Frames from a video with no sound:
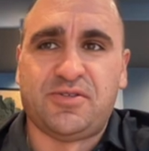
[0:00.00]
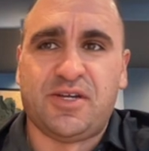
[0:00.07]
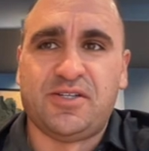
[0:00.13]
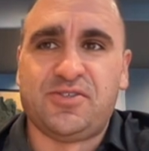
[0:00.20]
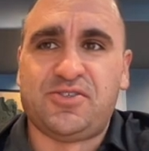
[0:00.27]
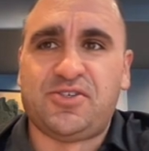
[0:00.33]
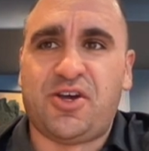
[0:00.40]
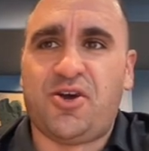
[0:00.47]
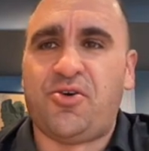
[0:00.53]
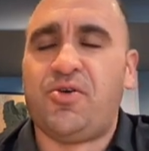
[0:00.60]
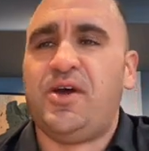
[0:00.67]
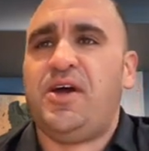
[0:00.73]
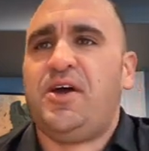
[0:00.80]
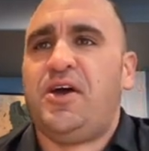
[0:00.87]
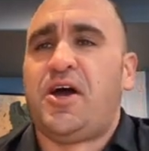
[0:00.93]
And so
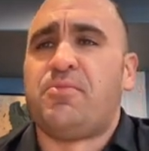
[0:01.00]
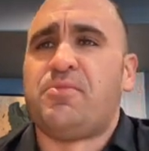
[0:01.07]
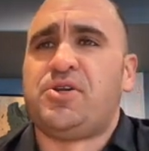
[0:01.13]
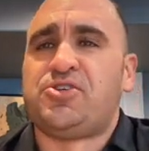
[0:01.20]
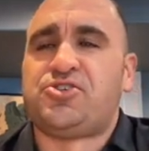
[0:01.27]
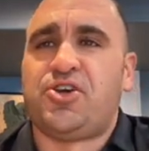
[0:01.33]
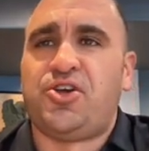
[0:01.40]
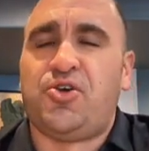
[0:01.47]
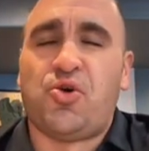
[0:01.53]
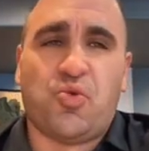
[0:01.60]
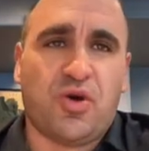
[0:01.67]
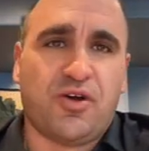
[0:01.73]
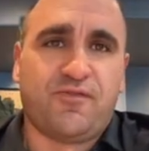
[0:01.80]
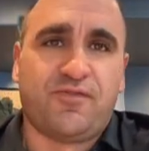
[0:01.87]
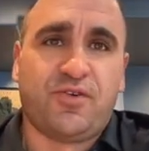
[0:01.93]
I'm going to show you a
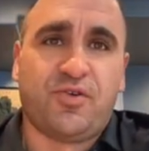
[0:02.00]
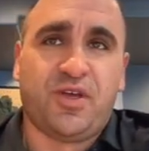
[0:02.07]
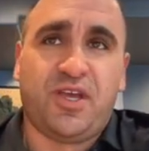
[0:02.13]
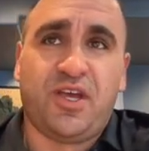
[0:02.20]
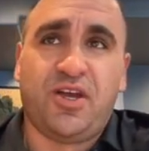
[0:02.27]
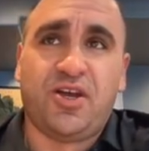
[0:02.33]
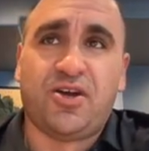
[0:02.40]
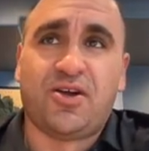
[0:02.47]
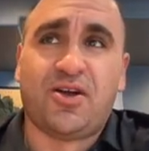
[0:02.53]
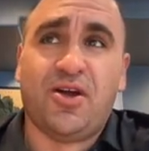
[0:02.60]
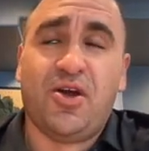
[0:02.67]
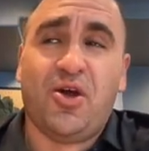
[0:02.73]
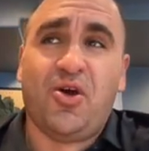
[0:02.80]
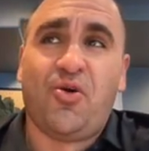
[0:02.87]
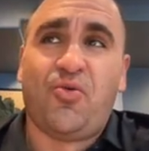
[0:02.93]
workflow here
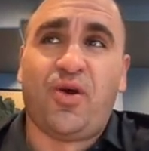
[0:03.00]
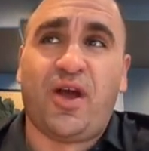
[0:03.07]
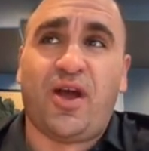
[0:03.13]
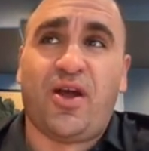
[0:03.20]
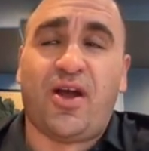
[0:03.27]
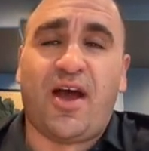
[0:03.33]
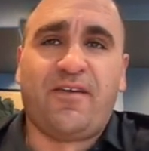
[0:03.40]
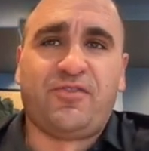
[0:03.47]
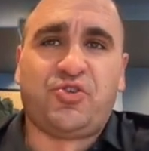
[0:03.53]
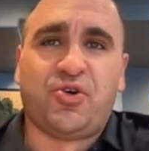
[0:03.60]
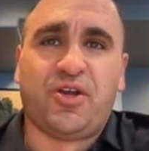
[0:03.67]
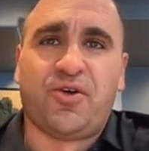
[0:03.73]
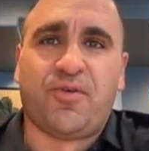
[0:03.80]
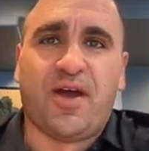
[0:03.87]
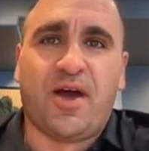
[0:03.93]
where I've toyed
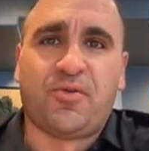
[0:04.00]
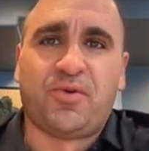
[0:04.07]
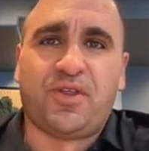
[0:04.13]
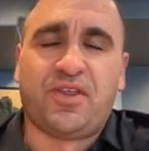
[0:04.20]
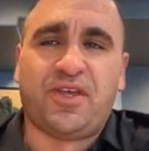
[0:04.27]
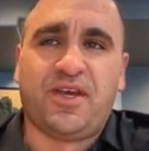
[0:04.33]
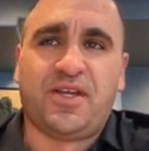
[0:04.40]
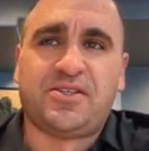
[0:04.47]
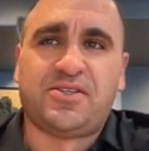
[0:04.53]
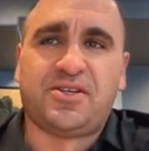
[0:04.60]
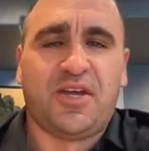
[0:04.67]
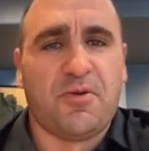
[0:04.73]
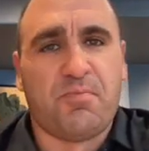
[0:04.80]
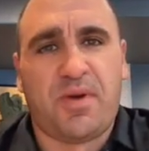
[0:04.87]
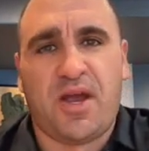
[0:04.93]
around with it,
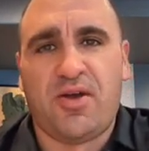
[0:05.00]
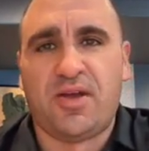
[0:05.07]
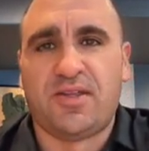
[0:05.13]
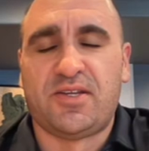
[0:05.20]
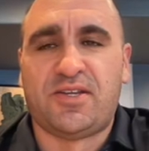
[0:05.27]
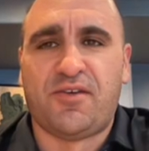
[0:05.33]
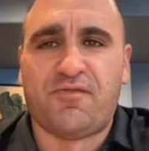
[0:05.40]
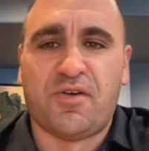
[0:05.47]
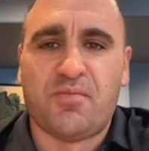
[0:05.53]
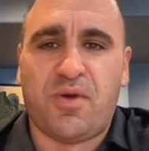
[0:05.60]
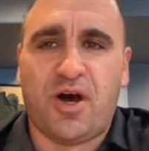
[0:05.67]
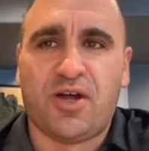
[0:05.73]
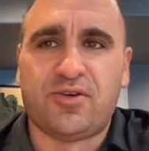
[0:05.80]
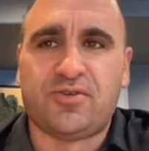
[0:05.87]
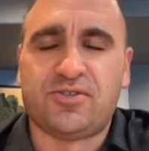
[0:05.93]
comparing the different
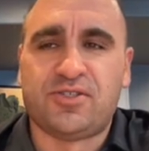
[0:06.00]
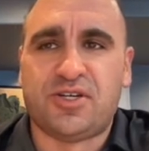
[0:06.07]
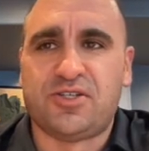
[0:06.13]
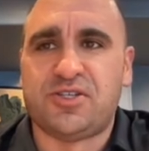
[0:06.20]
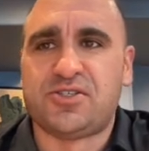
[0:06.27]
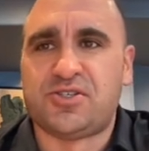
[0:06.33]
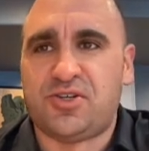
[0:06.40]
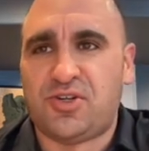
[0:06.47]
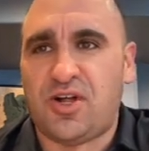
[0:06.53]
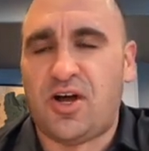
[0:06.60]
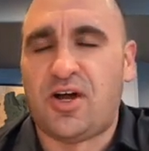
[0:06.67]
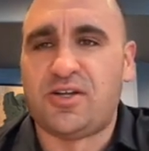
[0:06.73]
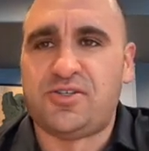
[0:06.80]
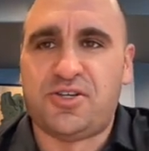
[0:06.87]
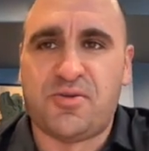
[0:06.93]
models such as
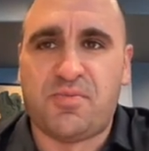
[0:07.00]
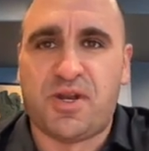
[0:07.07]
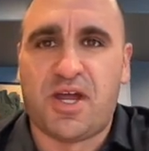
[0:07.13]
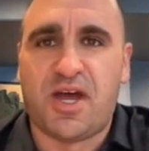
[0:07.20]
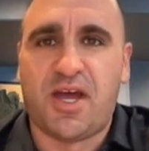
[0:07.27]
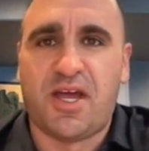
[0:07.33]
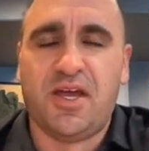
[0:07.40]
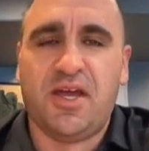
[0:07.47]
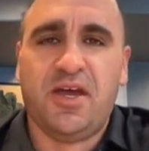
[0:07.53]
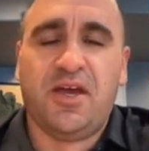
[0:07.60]
Claude, Gemini,